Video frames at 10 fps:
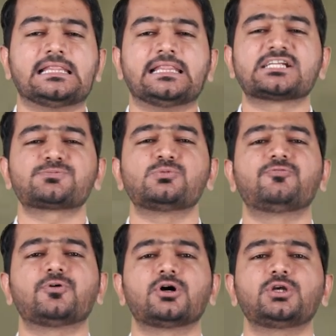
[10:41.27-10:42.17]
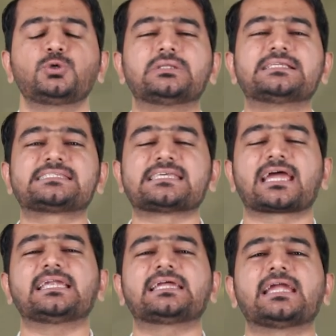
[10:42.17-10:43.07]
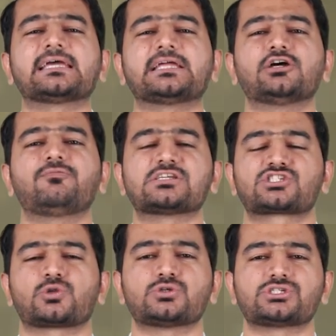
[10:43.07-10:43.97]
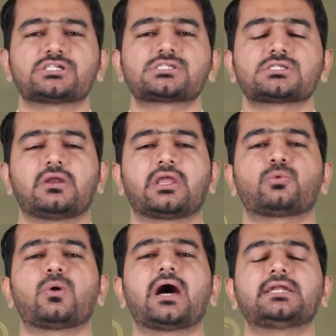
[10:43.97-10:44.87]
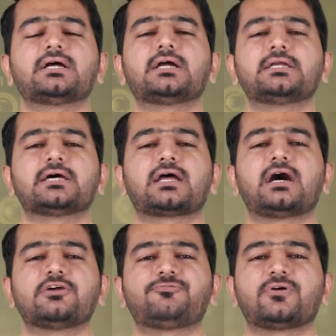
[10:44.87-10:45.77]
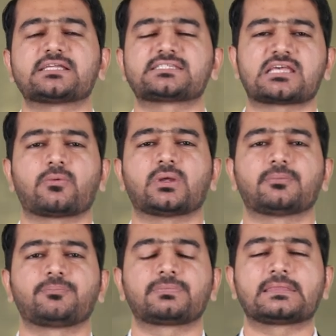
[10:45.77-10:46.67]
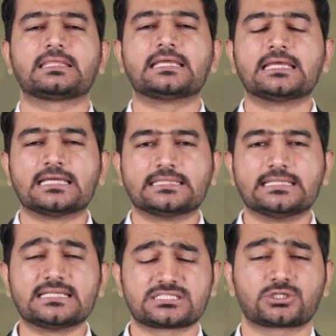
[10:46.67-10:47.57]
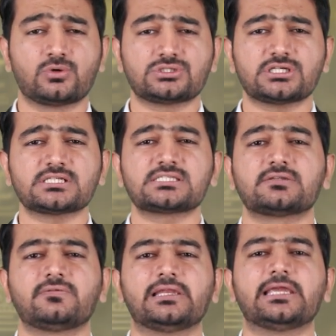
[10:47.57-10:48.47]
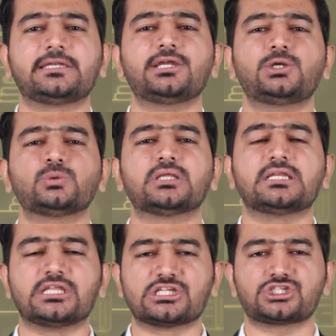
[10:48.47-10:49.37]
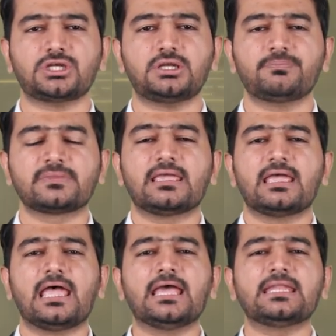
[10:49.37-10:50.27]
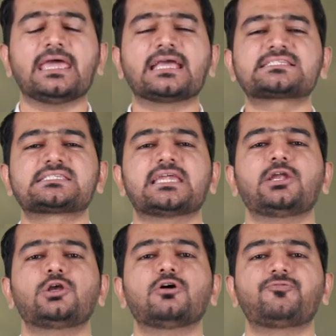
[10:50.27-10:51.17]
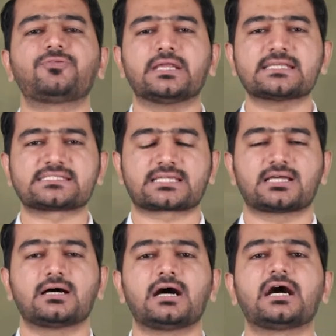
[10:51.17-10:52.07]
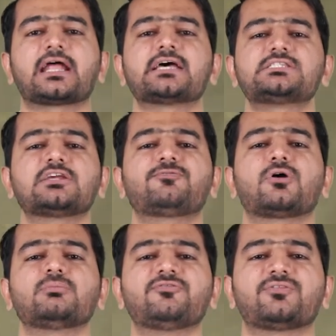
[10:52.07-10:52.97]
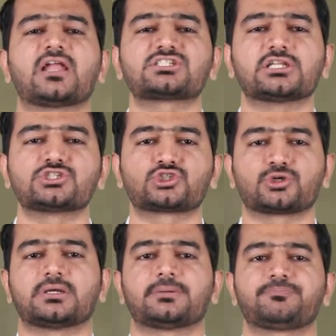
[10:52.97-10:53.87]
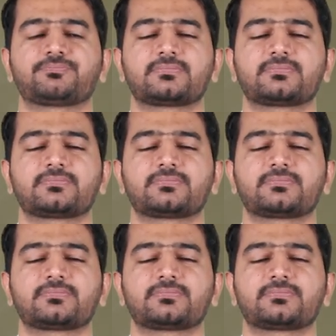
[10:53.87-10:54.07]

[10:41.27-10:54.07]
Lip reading: let's move on to the second category of disclosures required under IFRS 7. The disclosures related to the nature and extent of risk arising from the financial instrument.